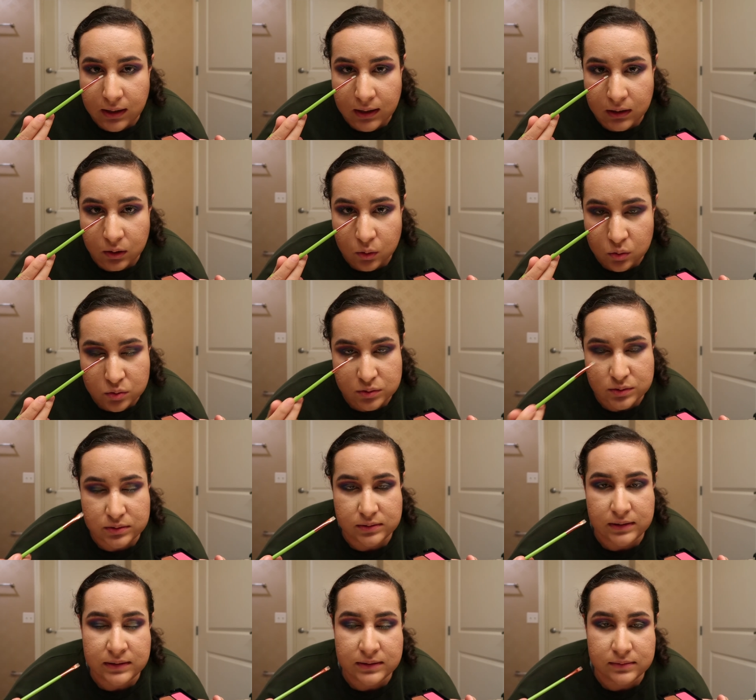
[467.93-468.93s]
and gold
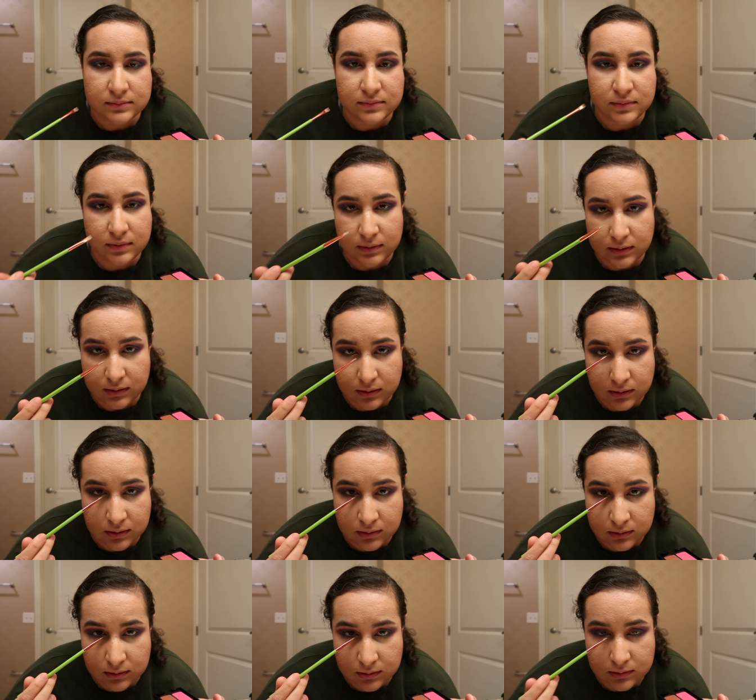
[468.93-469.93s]
in,
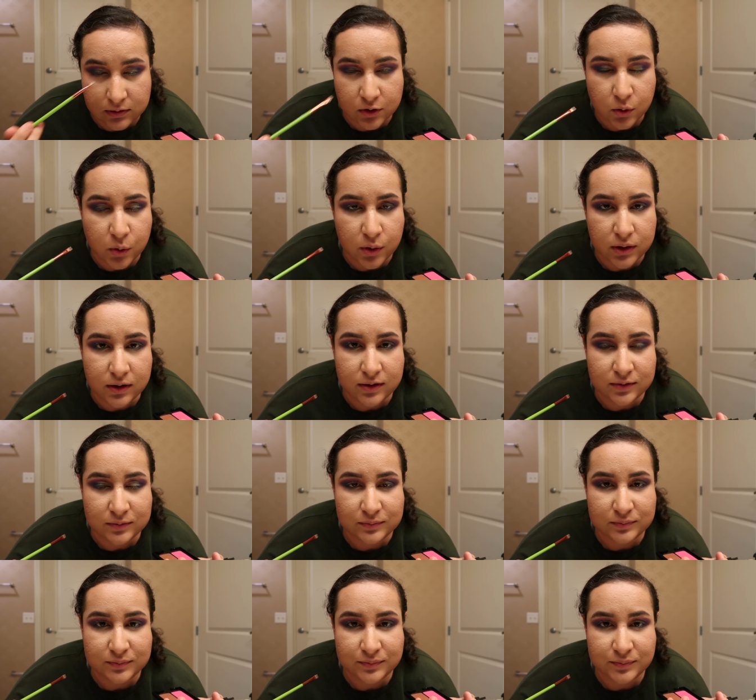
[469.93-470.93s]
in the inner corner.